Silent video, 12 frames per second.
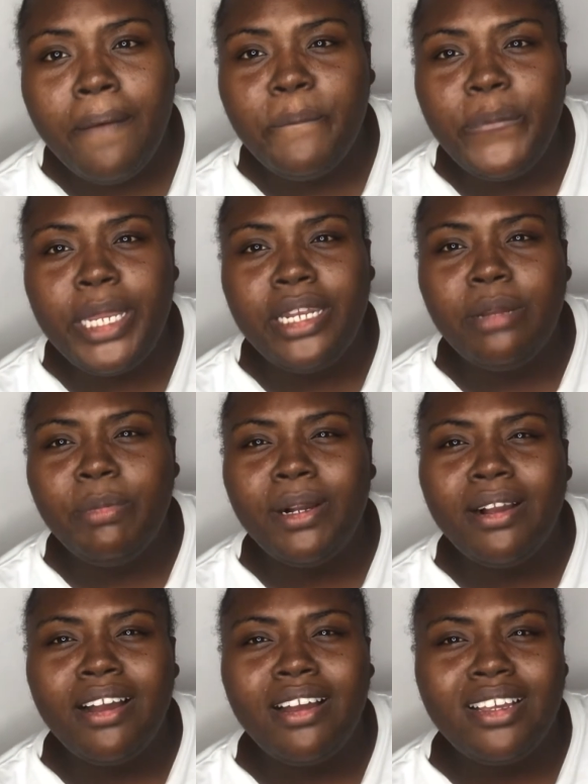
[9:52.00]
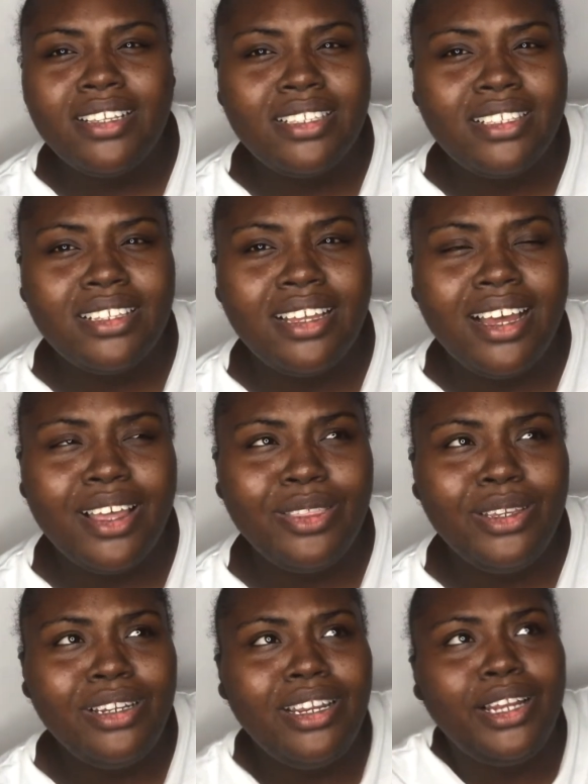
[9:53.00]
mainly because I
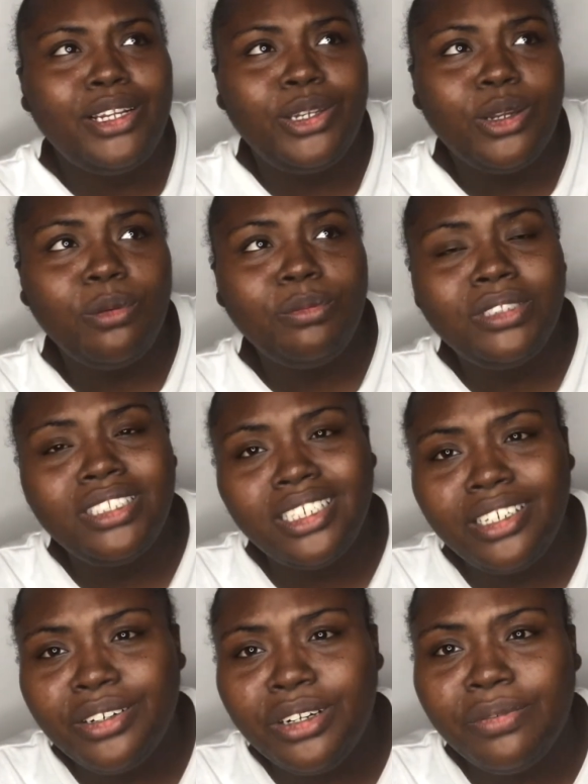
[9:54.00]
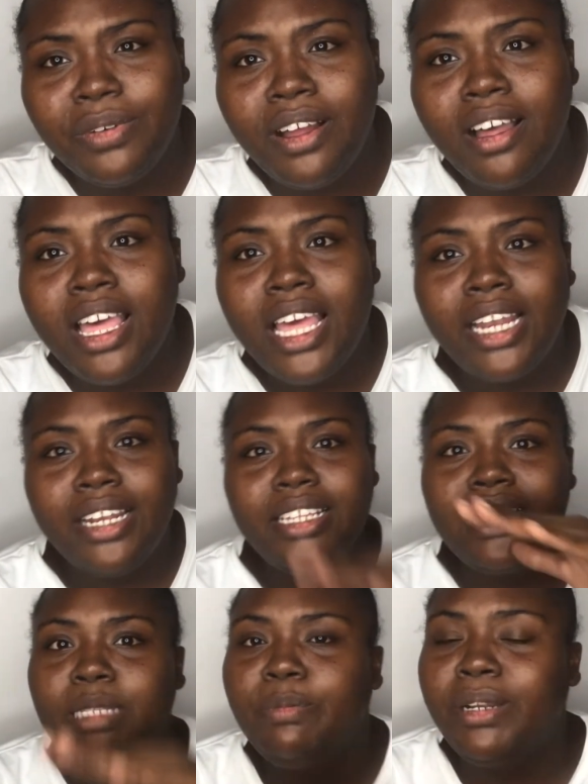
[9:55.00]
think they dumped the river.
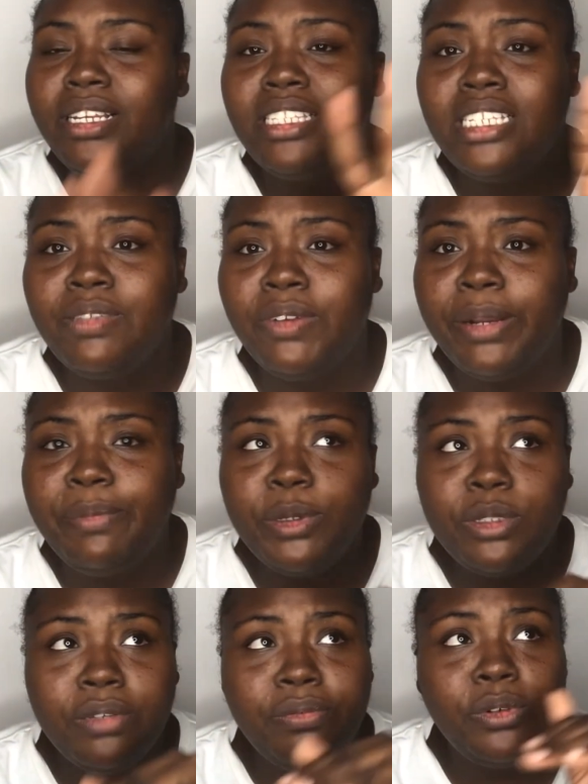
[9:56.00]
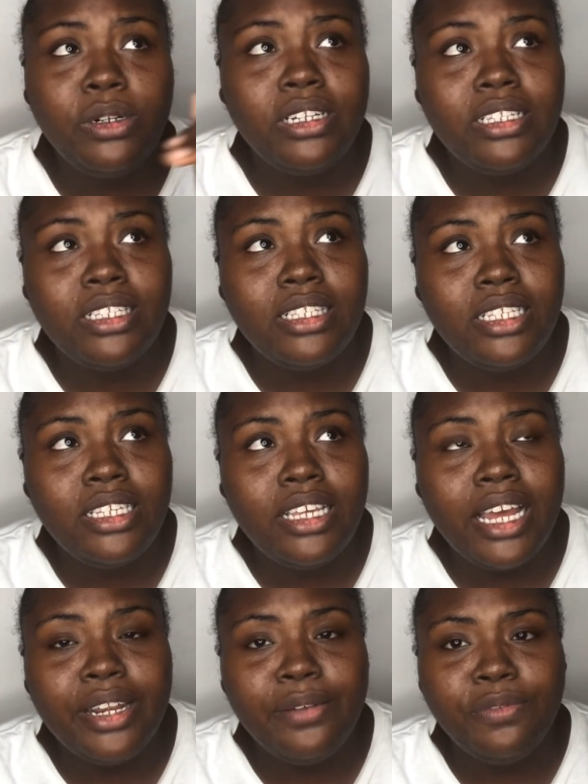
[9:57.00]
This place is very beautiful. The sea
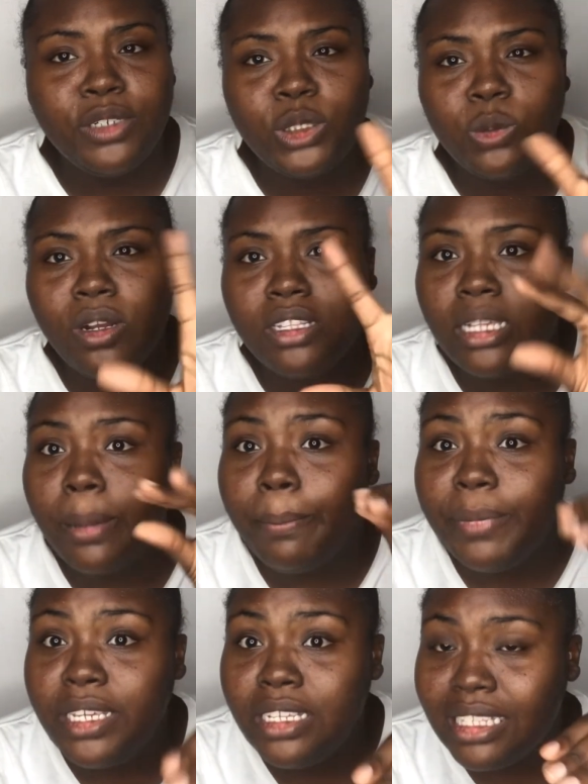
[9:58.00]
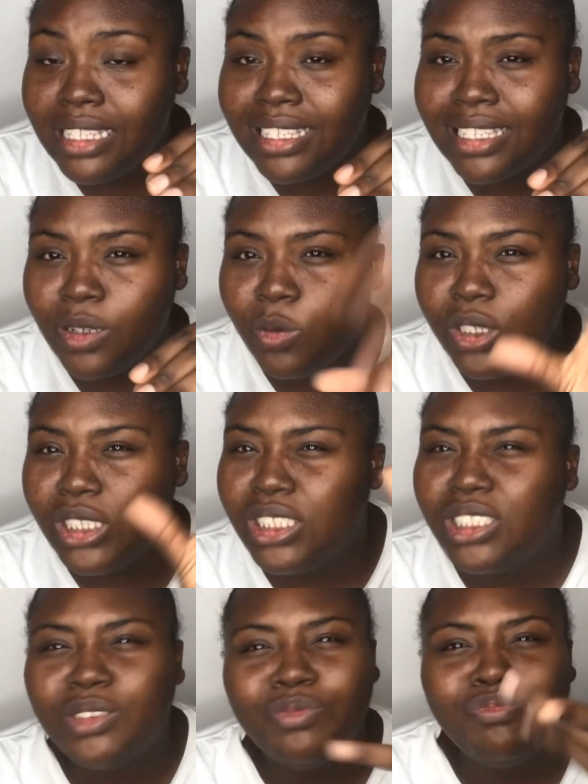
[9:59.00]
and the fresh water meets, which